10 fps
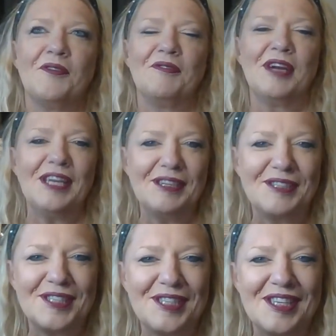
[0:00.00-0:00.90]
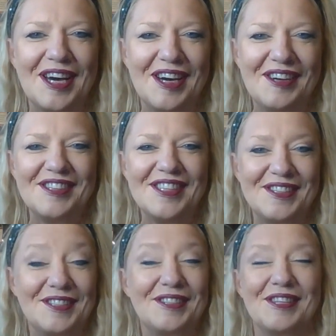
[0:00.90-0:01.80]
we used to go,
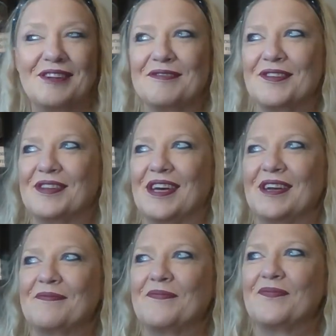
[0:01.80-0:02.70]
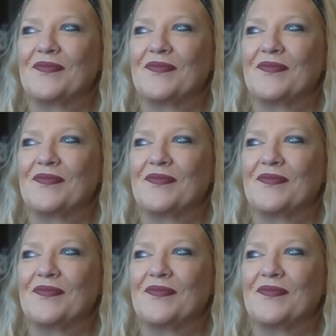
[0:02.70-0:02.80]
this is so funny,